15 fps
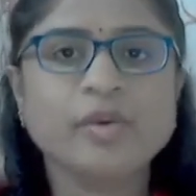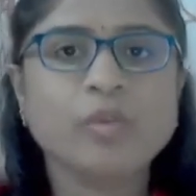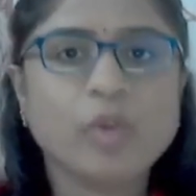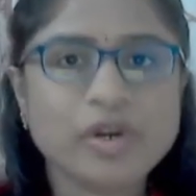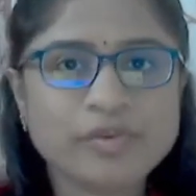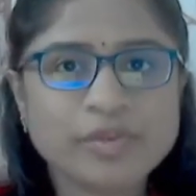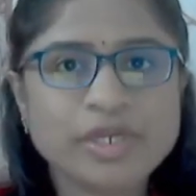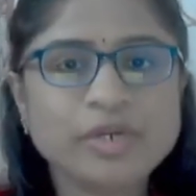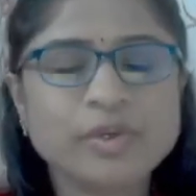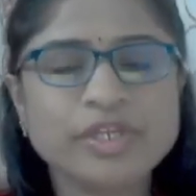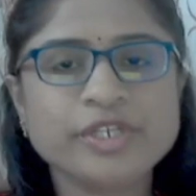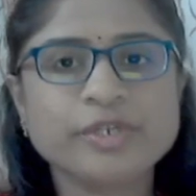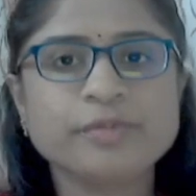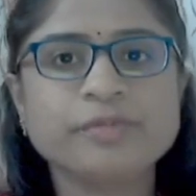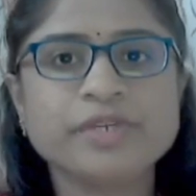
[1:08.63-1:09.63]
What we are
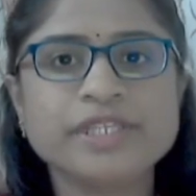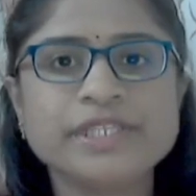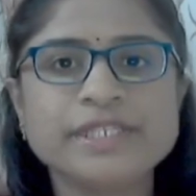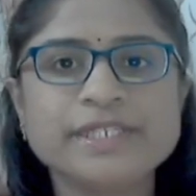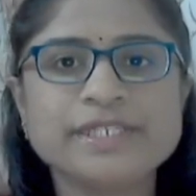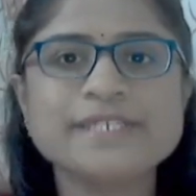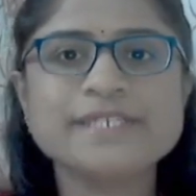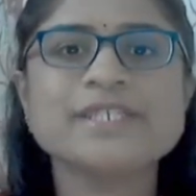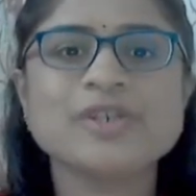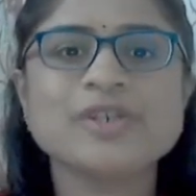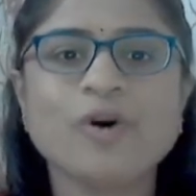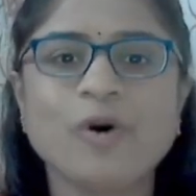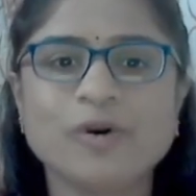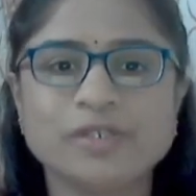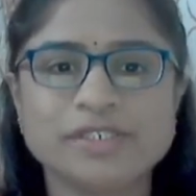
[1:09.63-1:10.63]
going to breathe in is
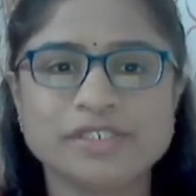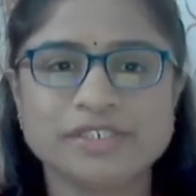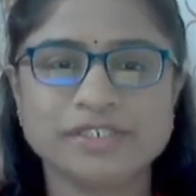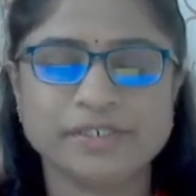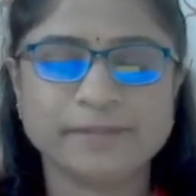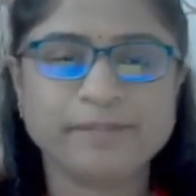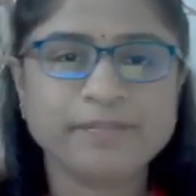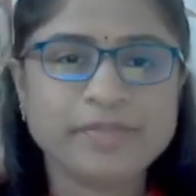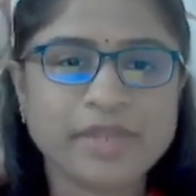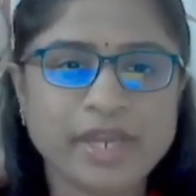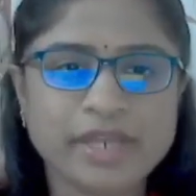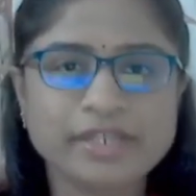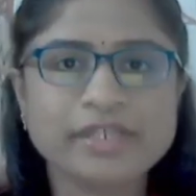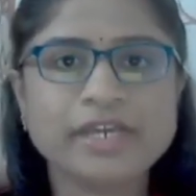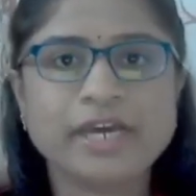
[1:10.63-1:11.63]
oxygen,
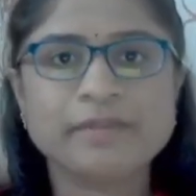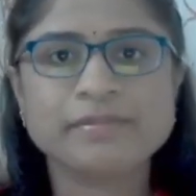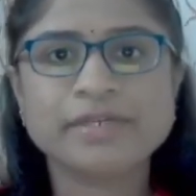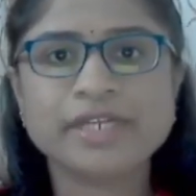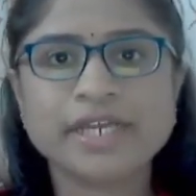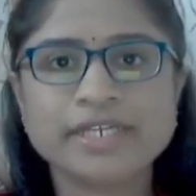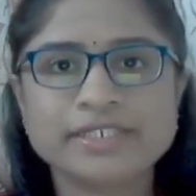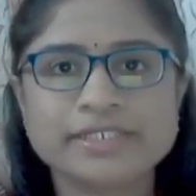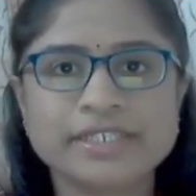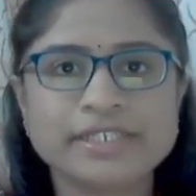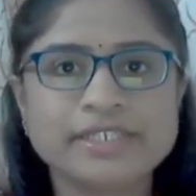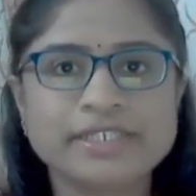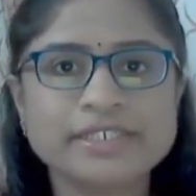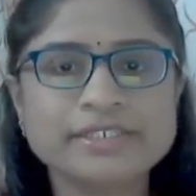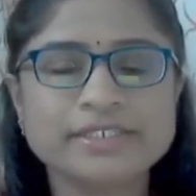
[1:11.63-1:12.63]
and the carbon
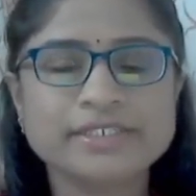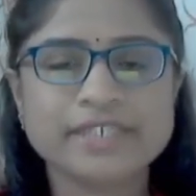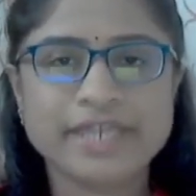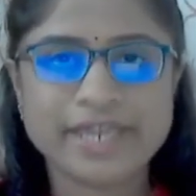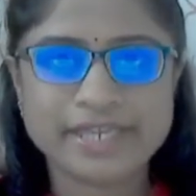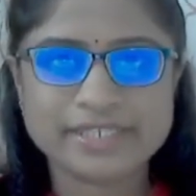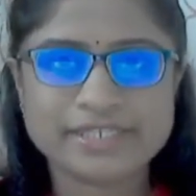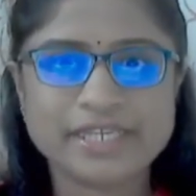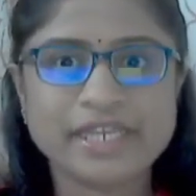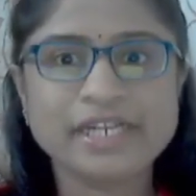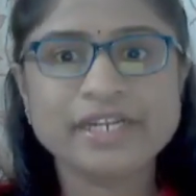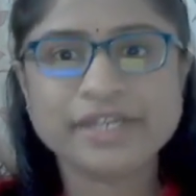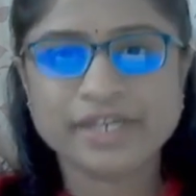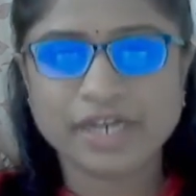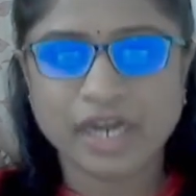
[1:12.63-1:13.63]
dioxide is
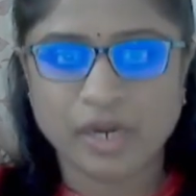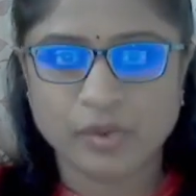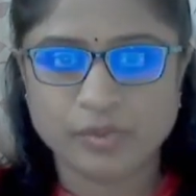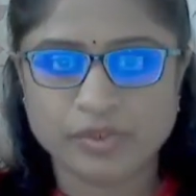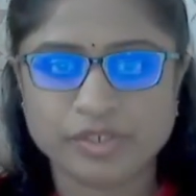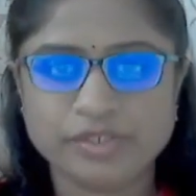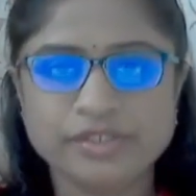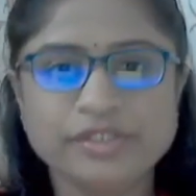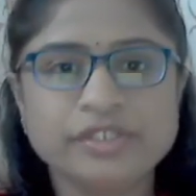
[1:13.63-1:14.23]
exhaled out.